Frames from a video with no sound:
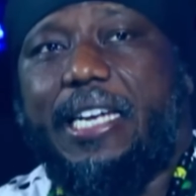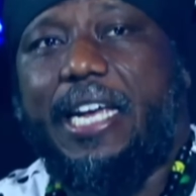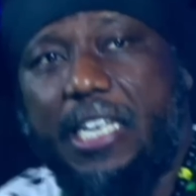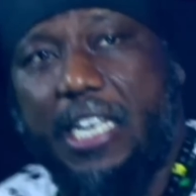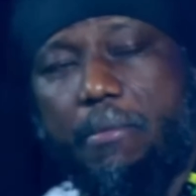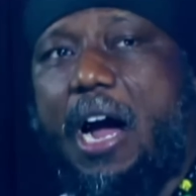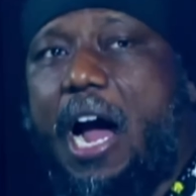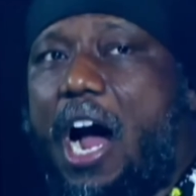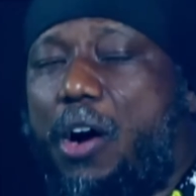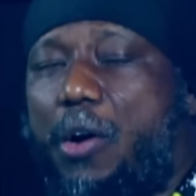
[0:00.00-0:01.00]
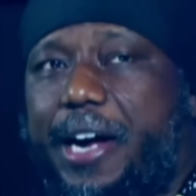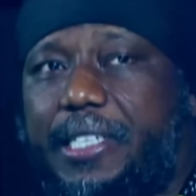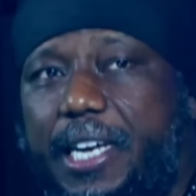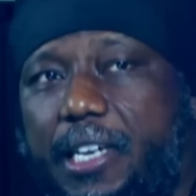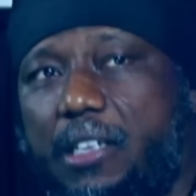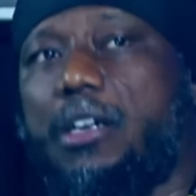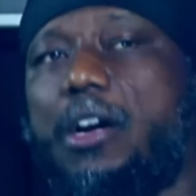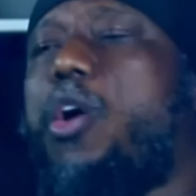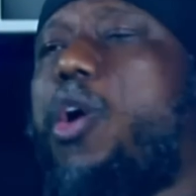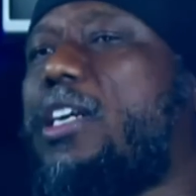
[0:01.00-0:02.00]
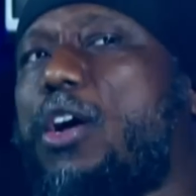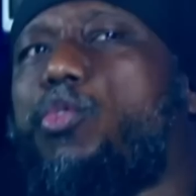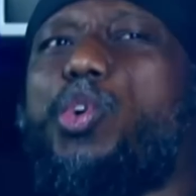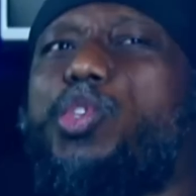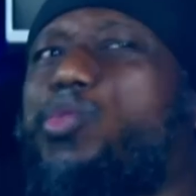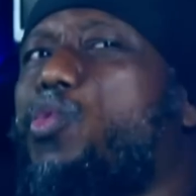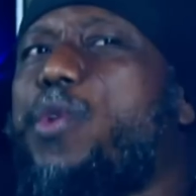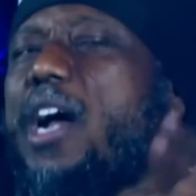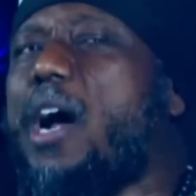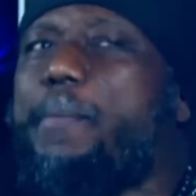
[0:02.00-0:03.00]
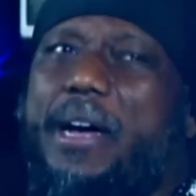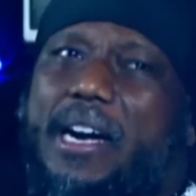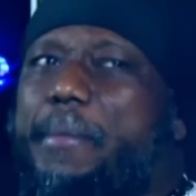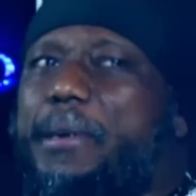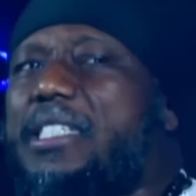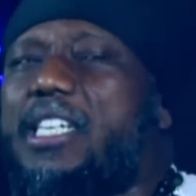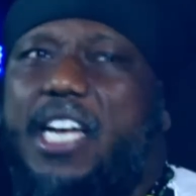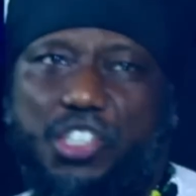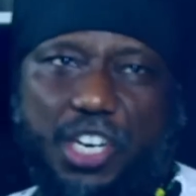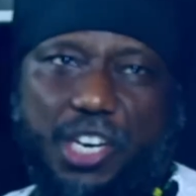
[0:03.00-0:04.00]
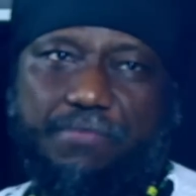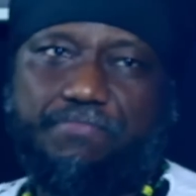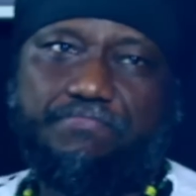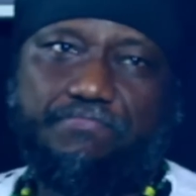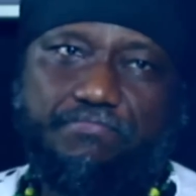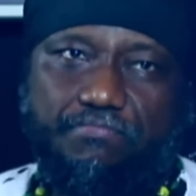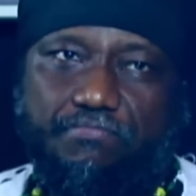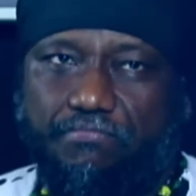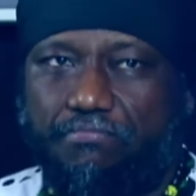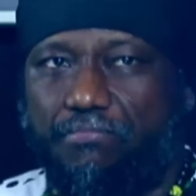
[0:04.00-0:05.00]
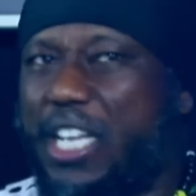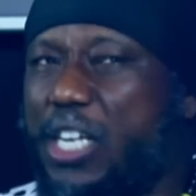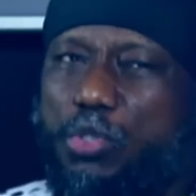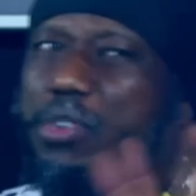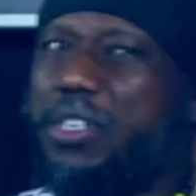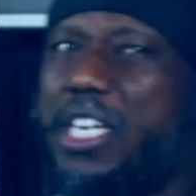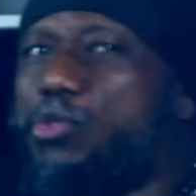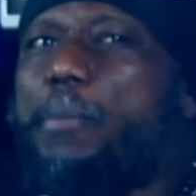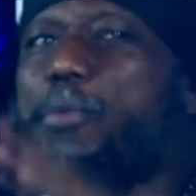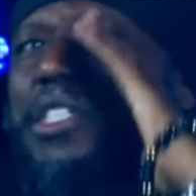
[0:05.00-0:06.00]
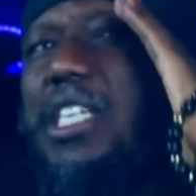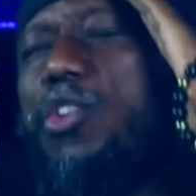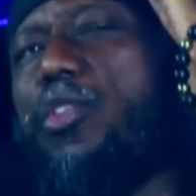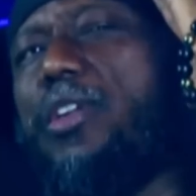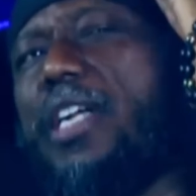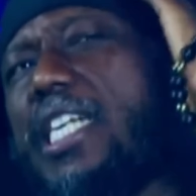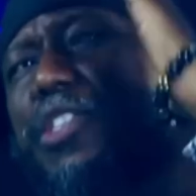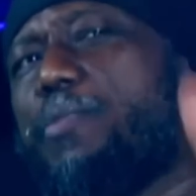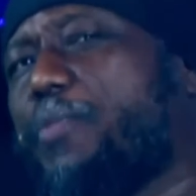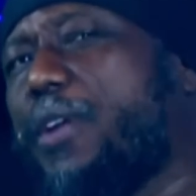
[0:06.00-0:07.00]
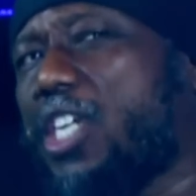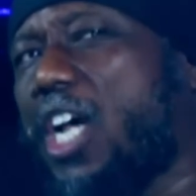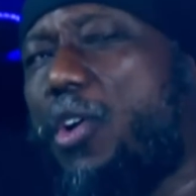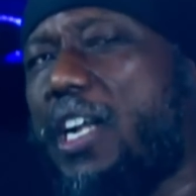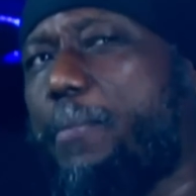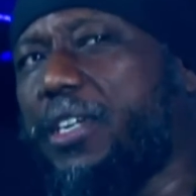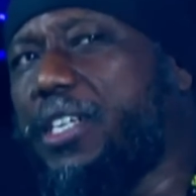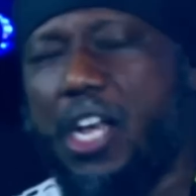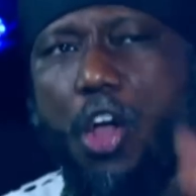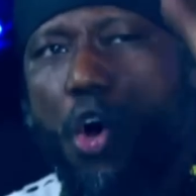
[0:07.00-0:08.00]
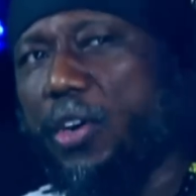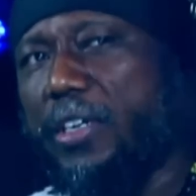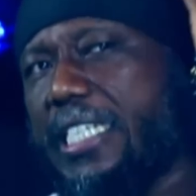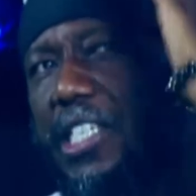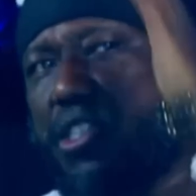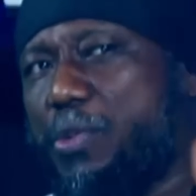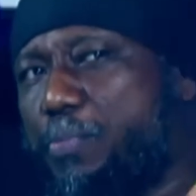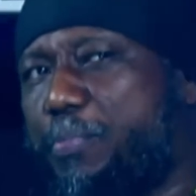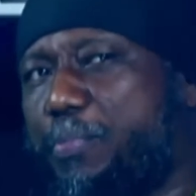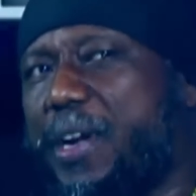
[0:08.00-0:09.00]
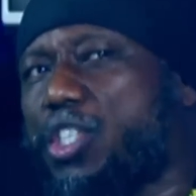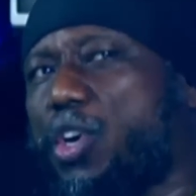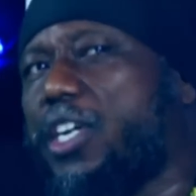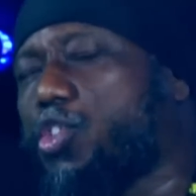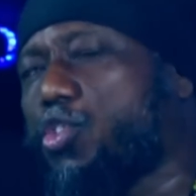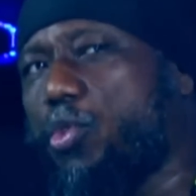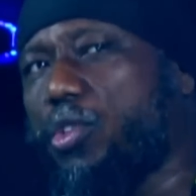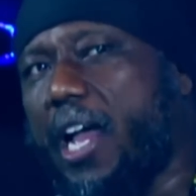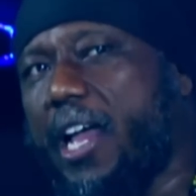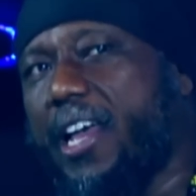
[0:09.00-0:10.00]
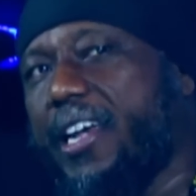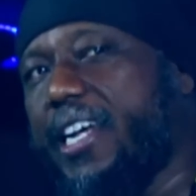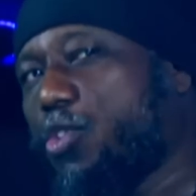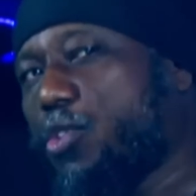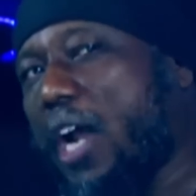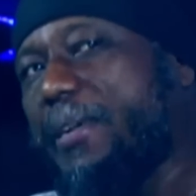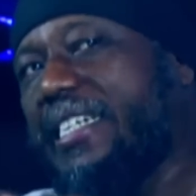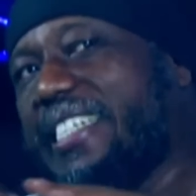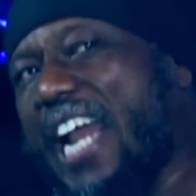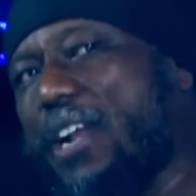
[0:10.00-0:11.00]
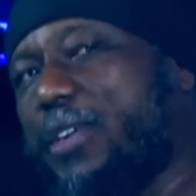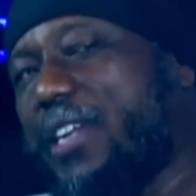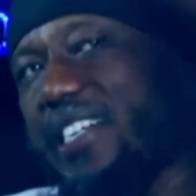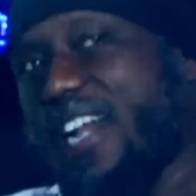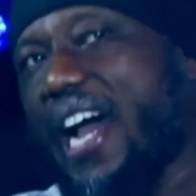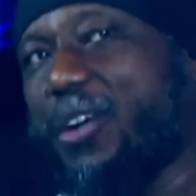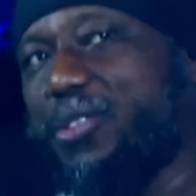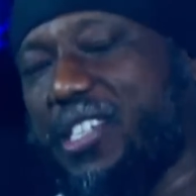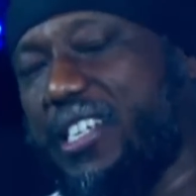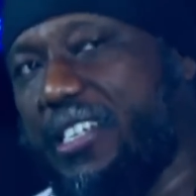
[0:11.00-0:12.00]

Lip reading: day, maha, oye day. All the ghosts would wake up and come and take their share. There's no need. You are putting unnecessary pressure on the police, unnecessary pressure on the soldier. It could have been done without announcing